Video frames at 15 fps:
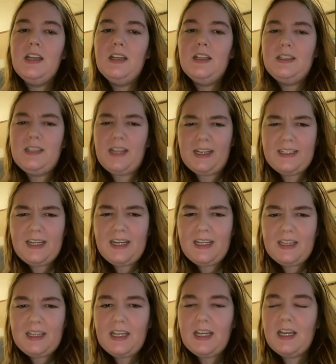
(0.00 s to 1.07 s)

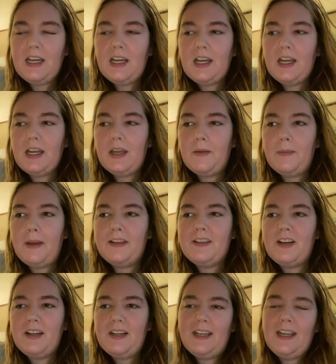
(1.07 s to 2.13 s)
19th. I
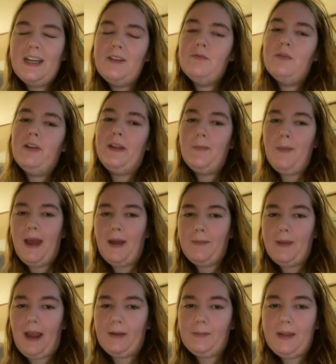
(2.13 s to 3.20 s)
started getting really bad
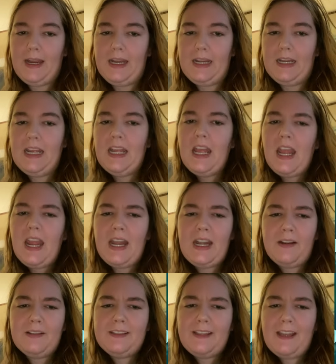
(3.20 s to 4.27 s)
back pain, and I
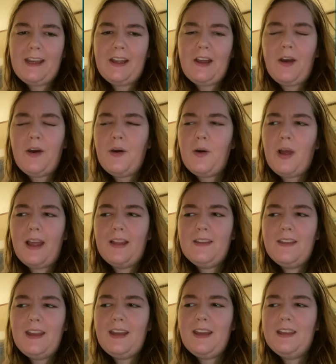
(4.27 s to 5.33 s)
was like, oh, I'm
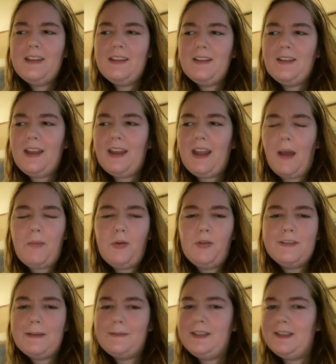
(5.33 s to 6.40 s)
thinking like I pulled
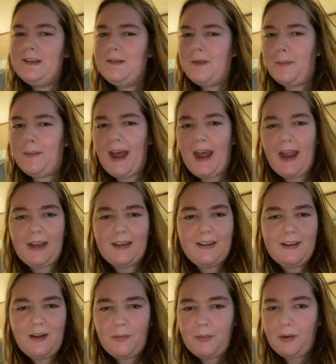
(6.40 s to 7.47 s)
something in my back,
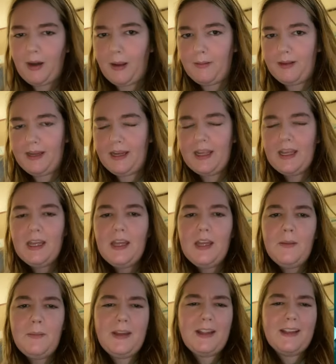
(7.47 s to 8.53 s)
probably
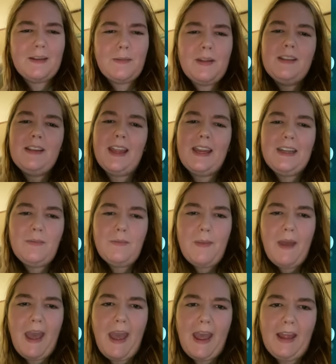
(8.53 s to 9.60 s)
because I've been laying in
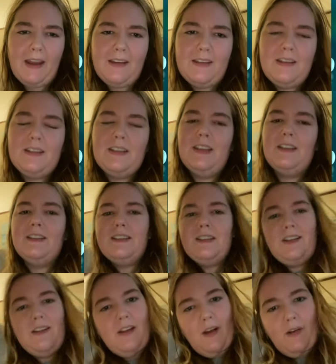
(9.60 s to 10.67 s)
bed since,
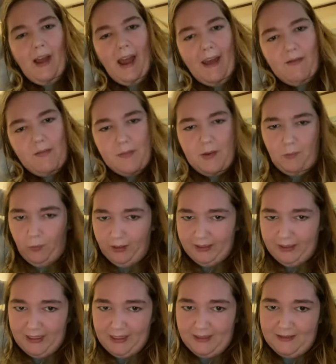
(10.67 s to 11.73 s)
I haven't been
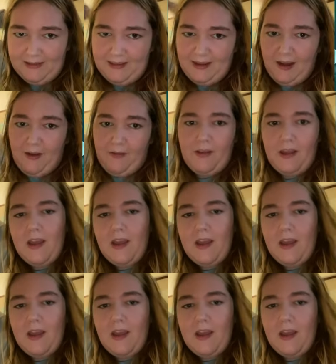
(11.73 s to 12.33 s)
working and stuff,